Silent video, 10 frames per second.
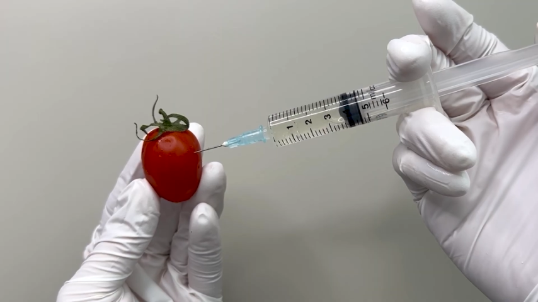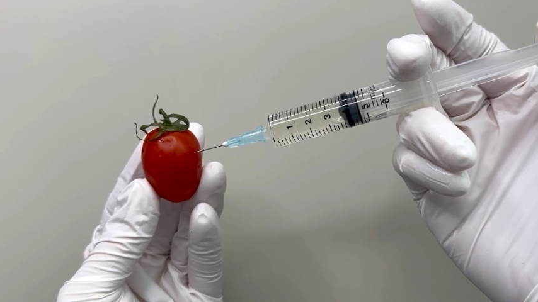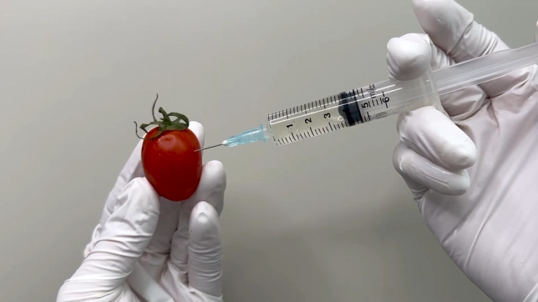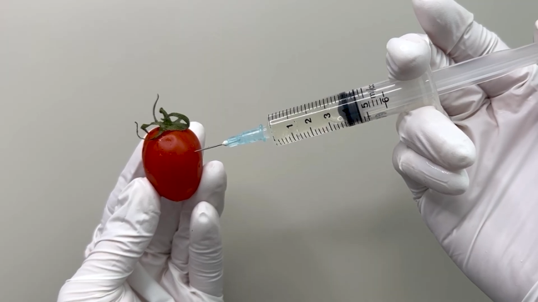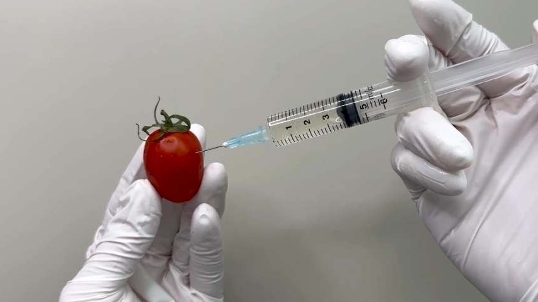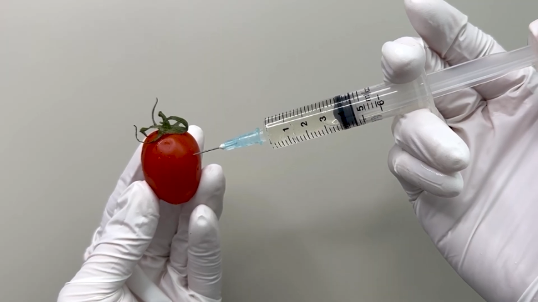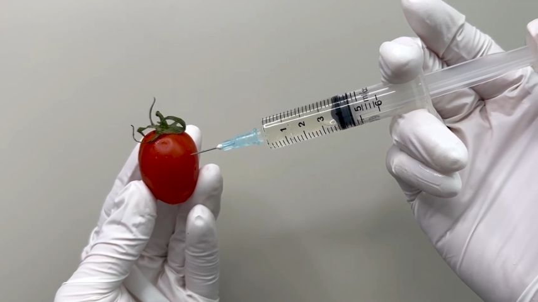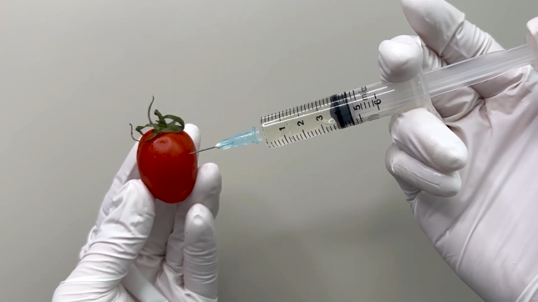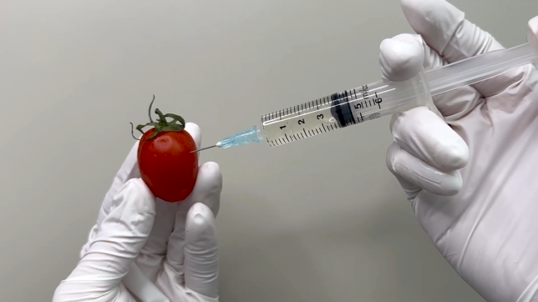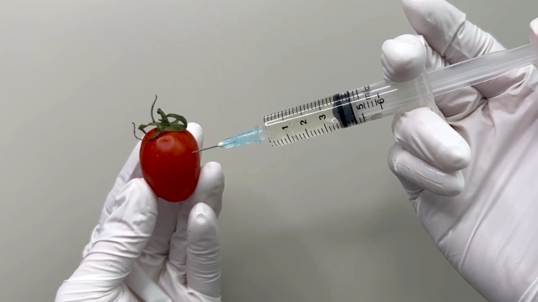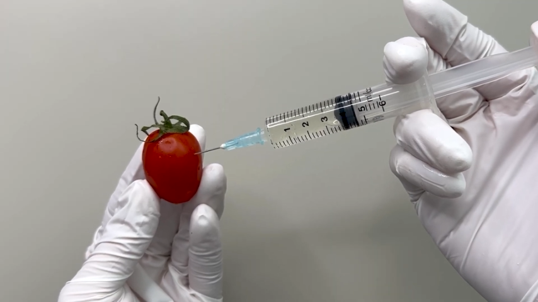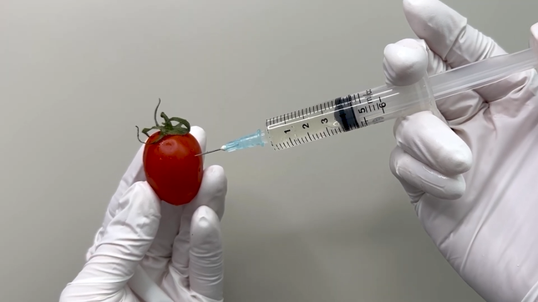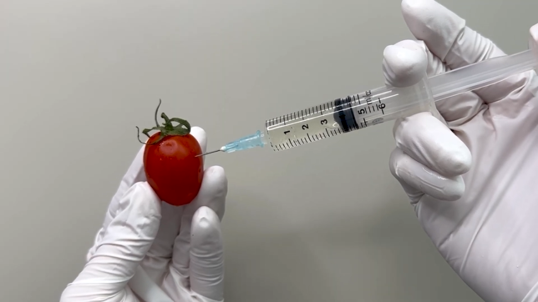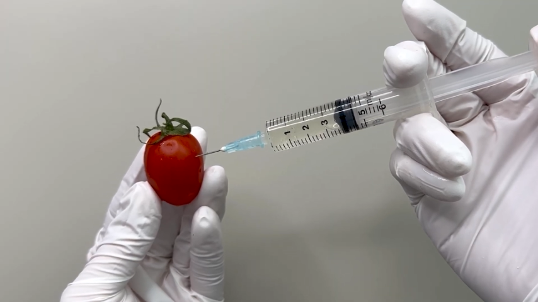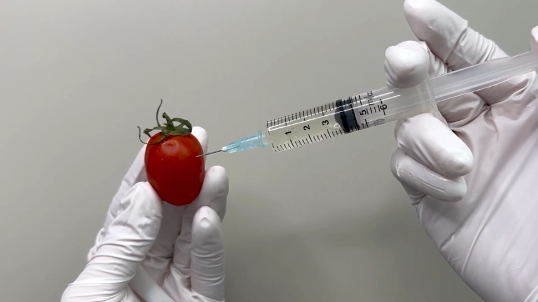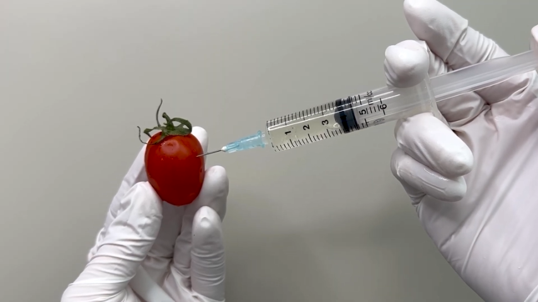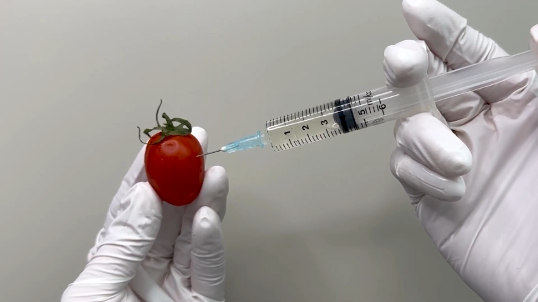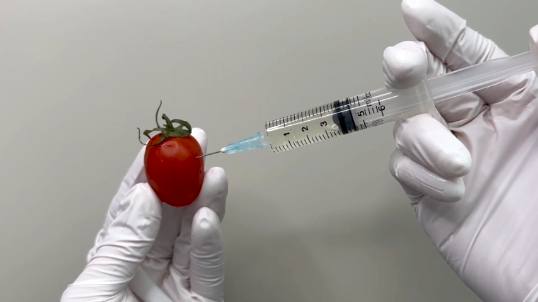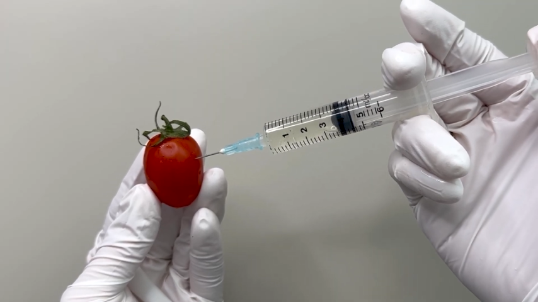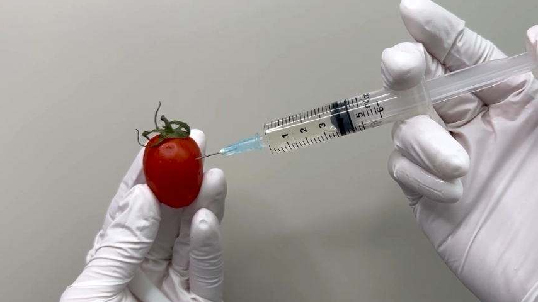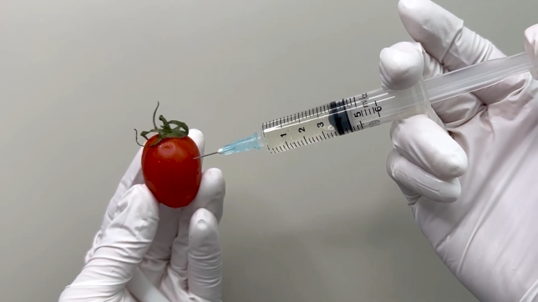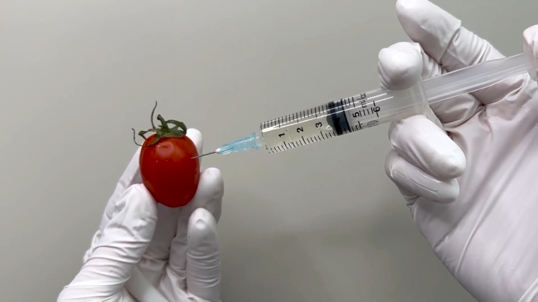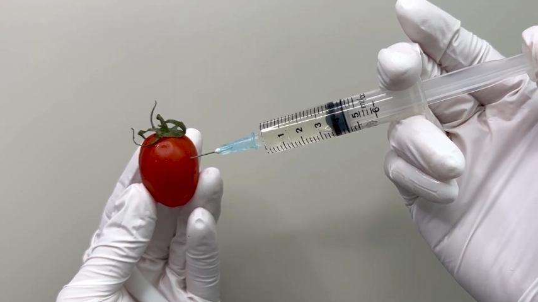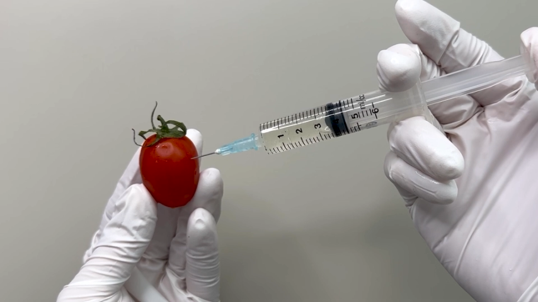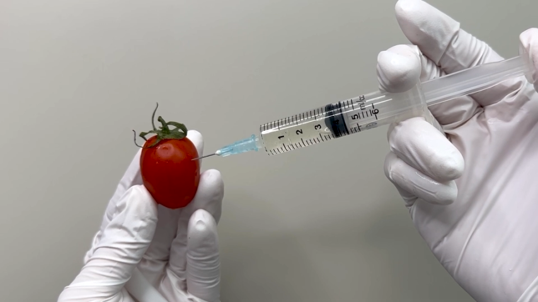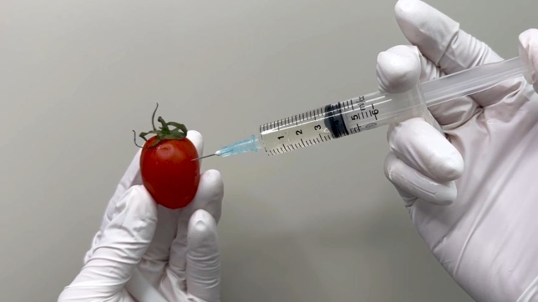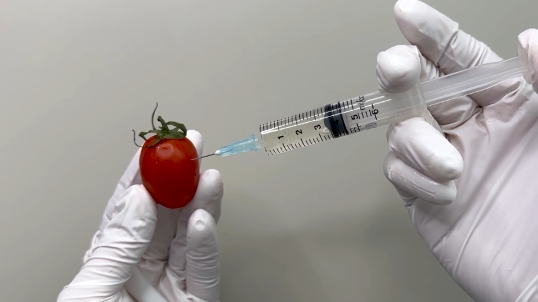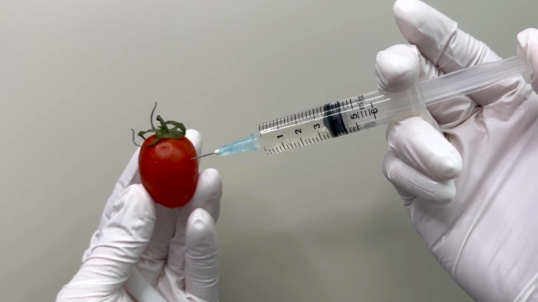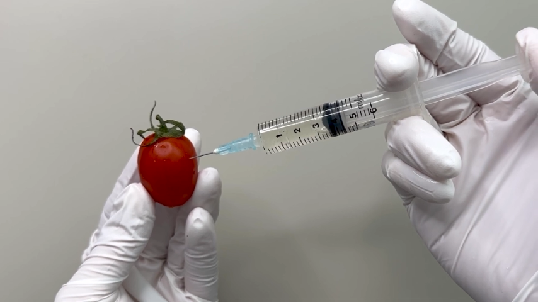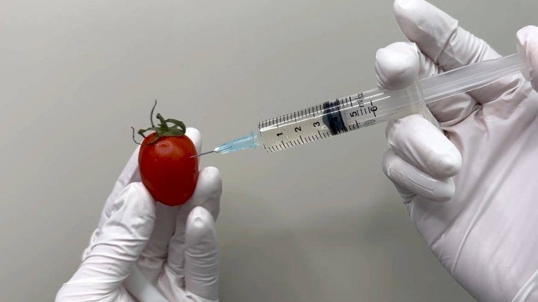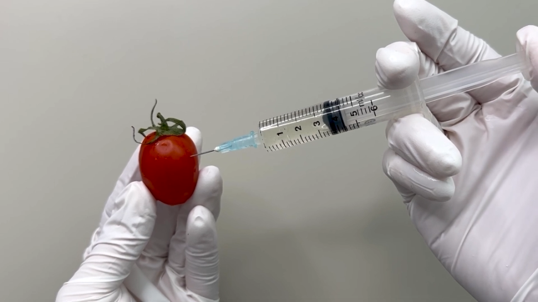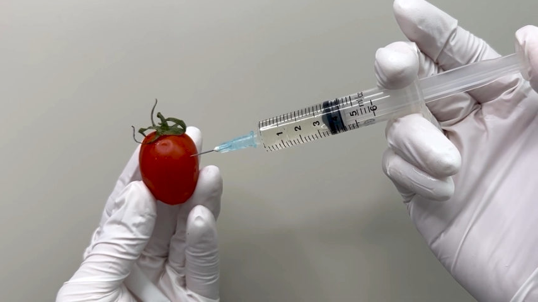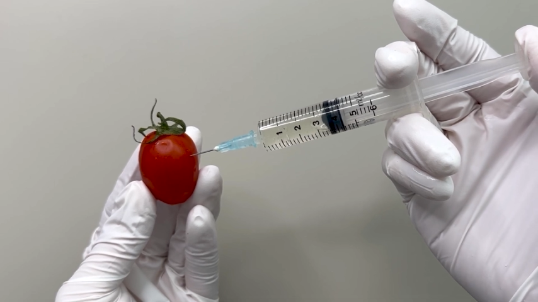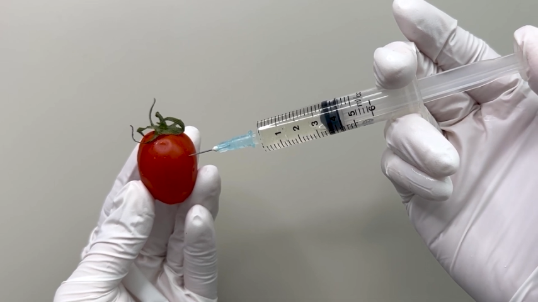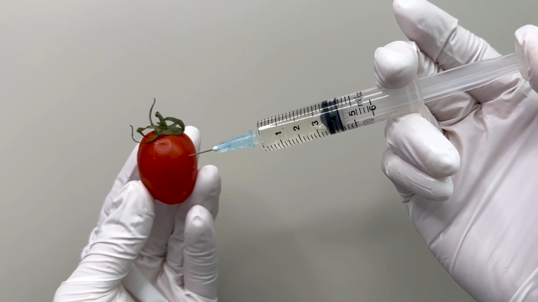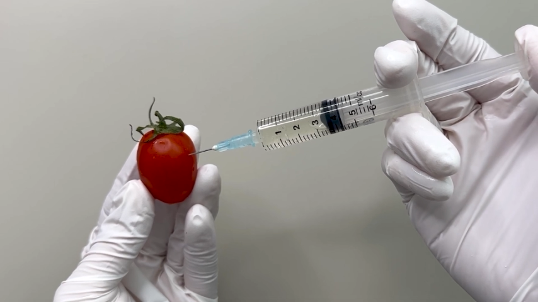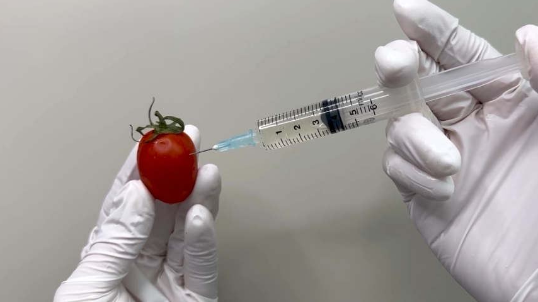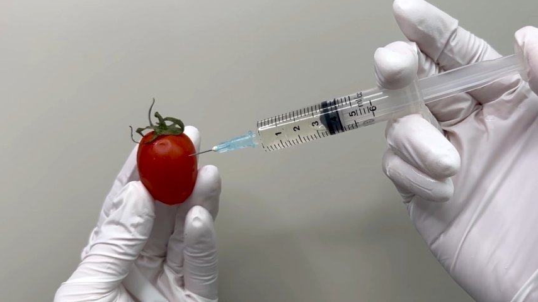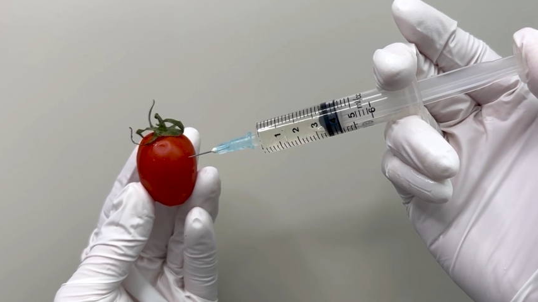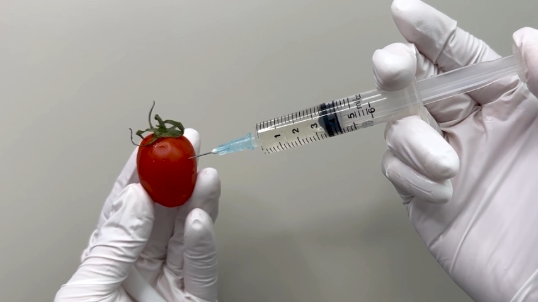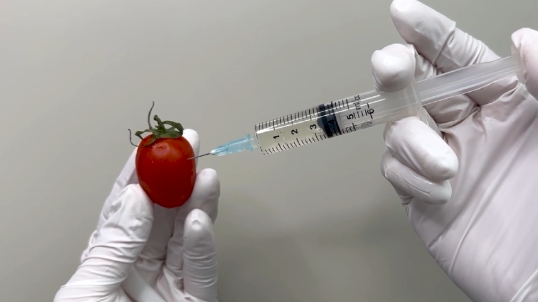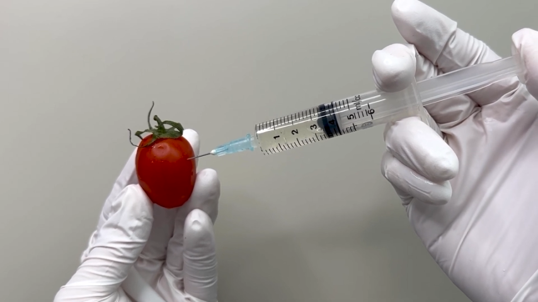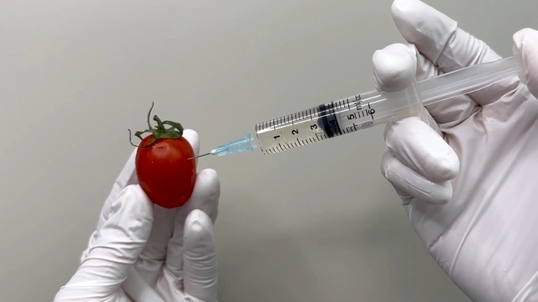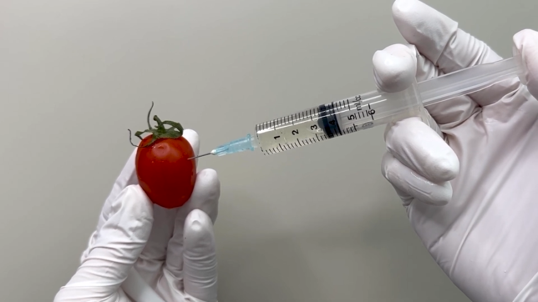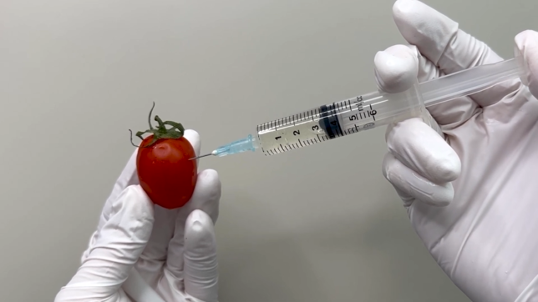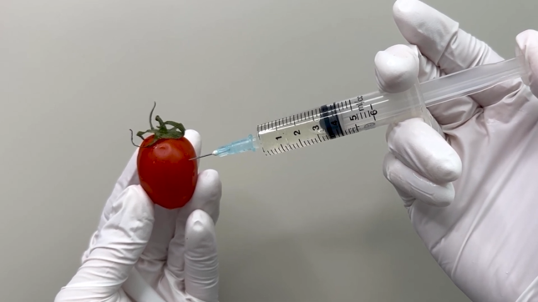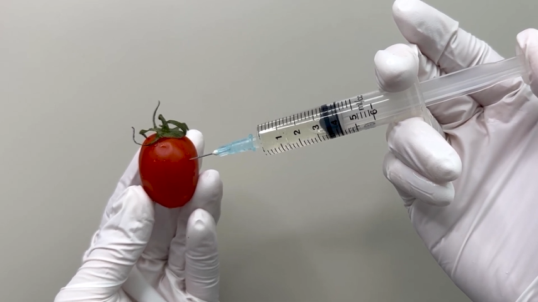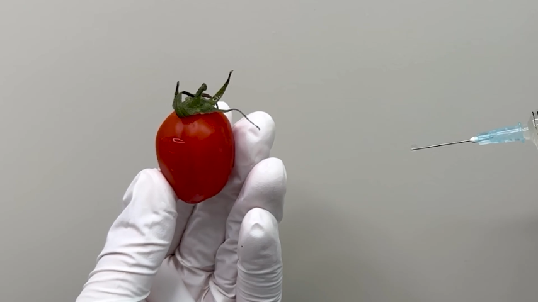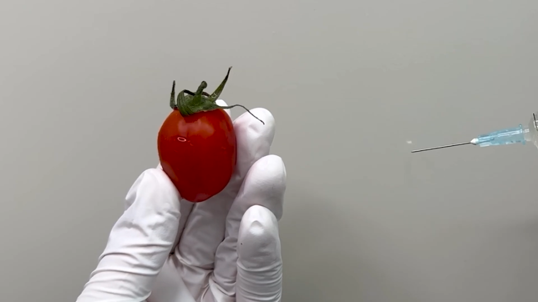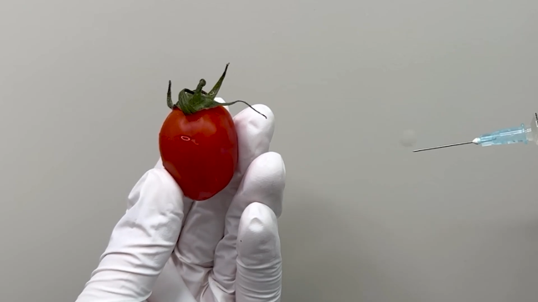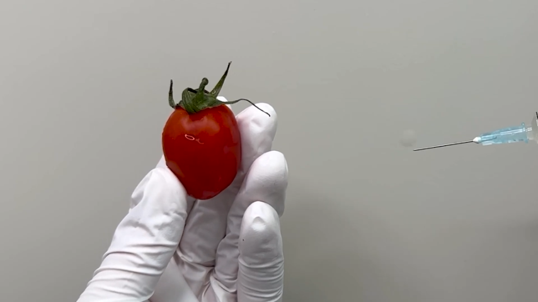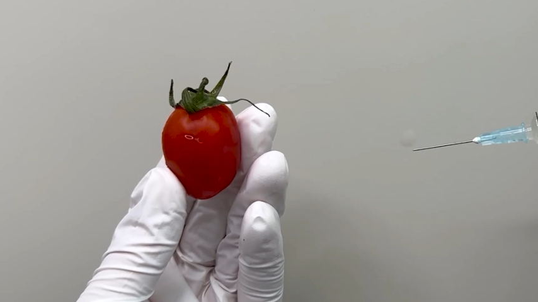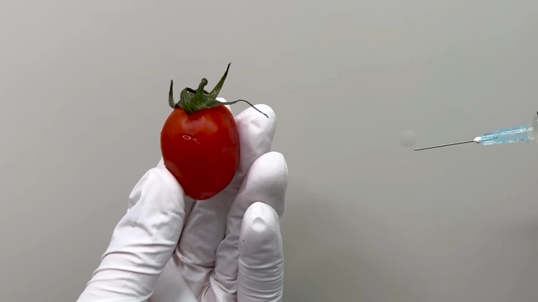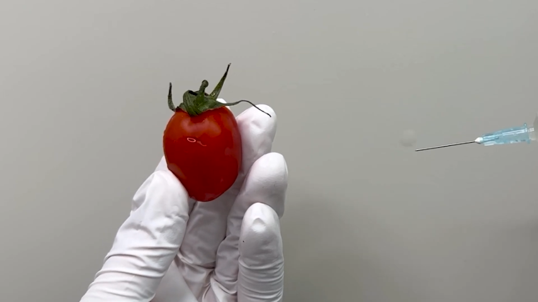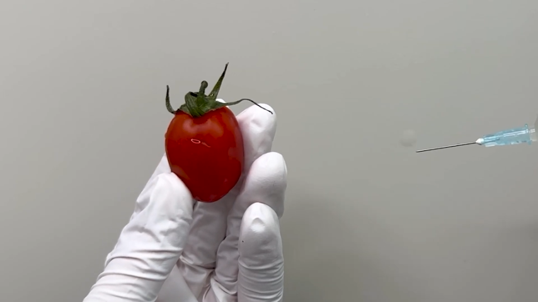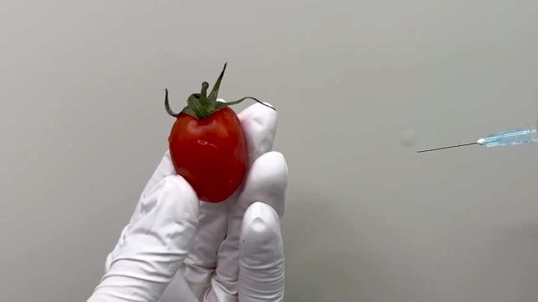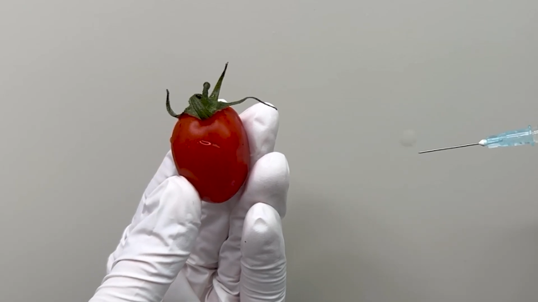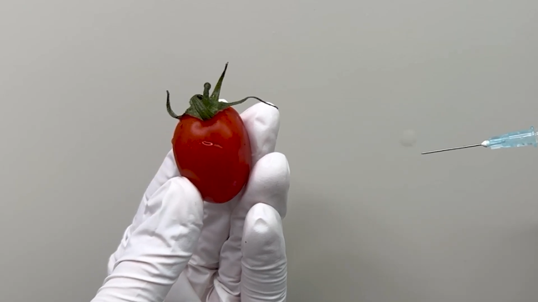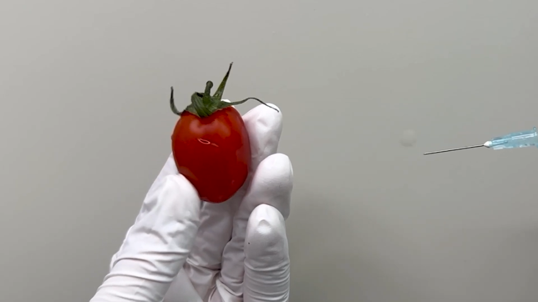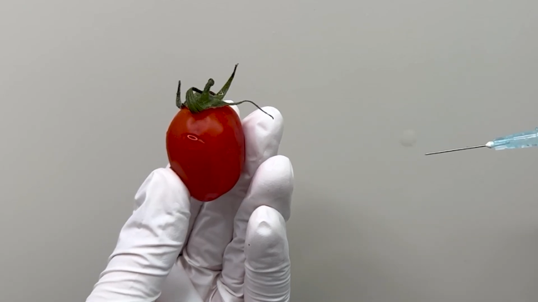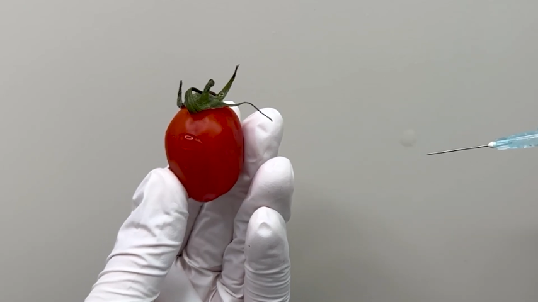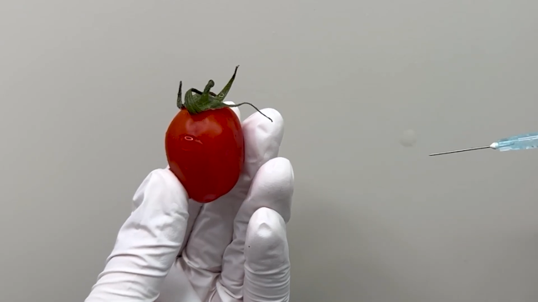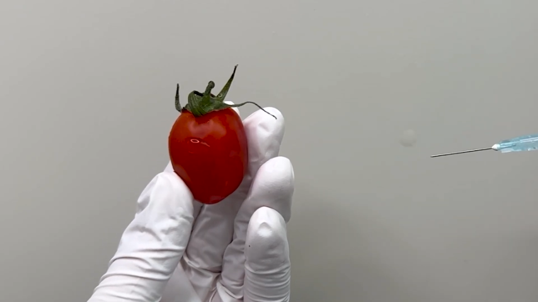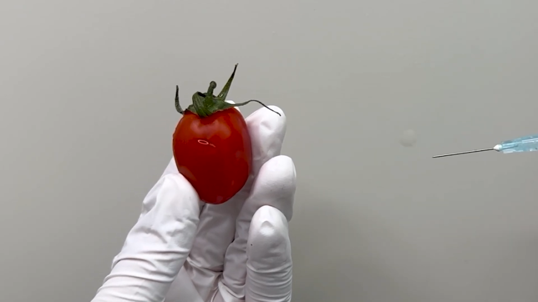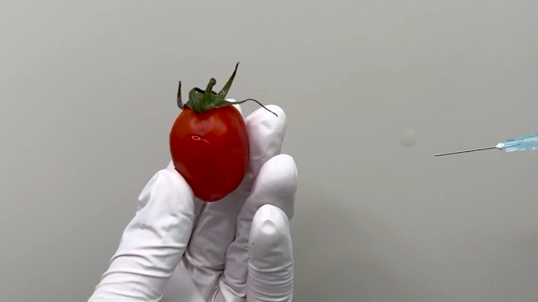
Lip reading: (no speaker visible)